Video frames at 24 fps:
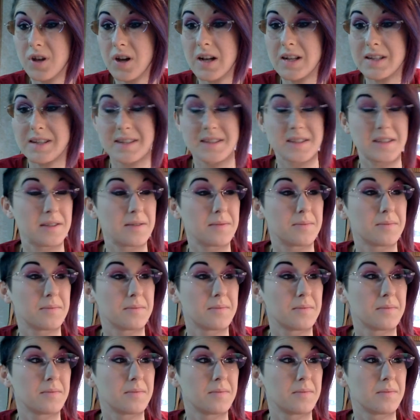autism,
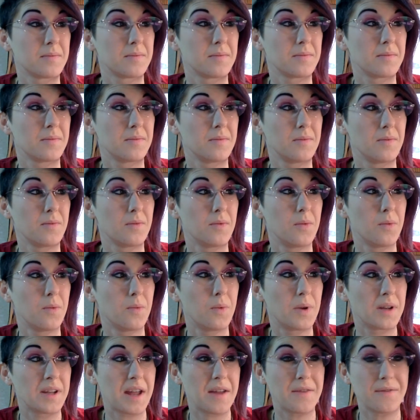
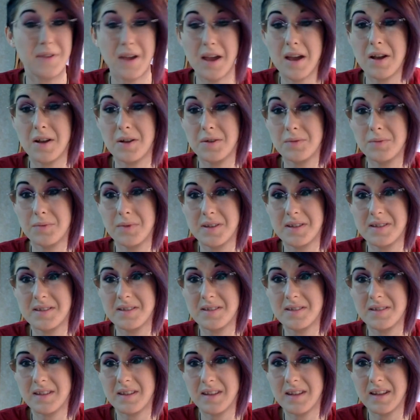what I found was
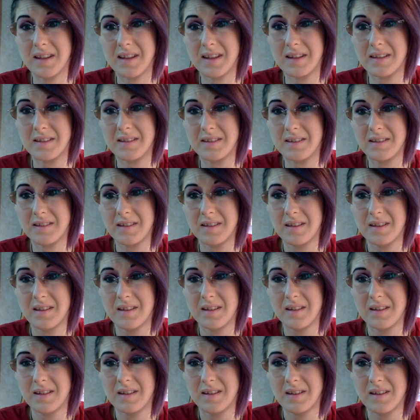in
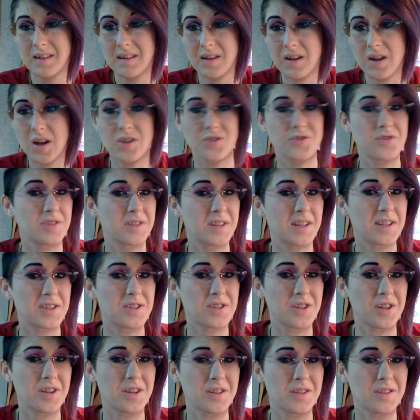
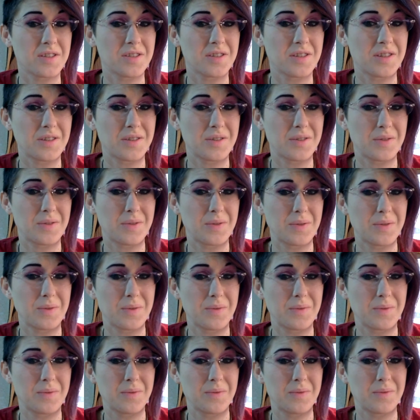contradiction to
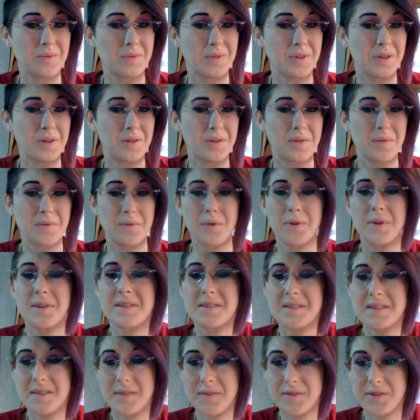you know the
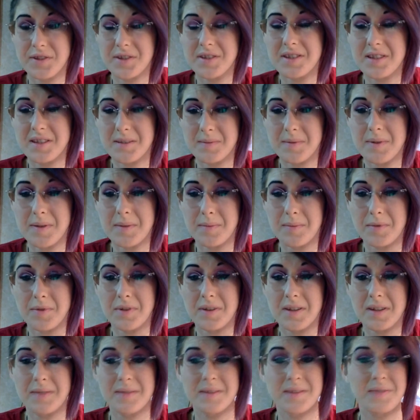voices of autistic people
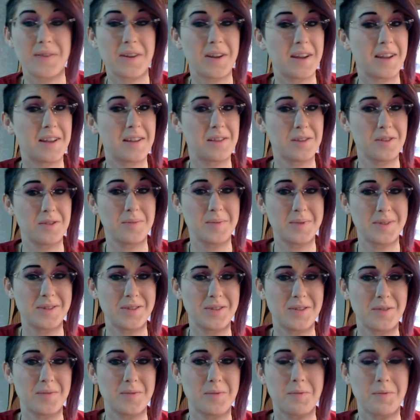and it was very gloom and
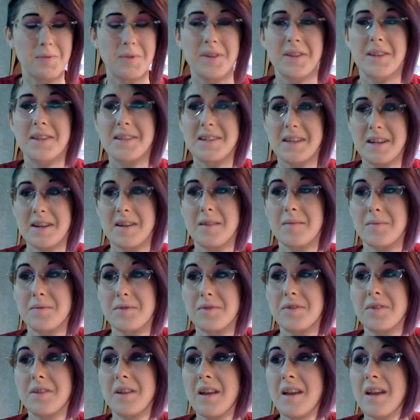doom and really
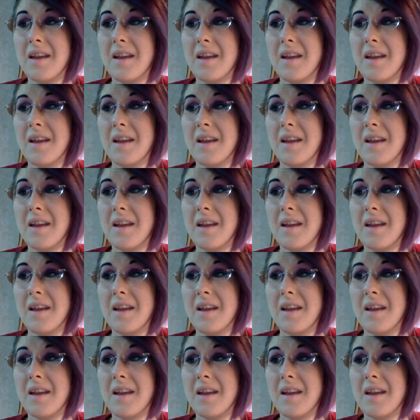terrible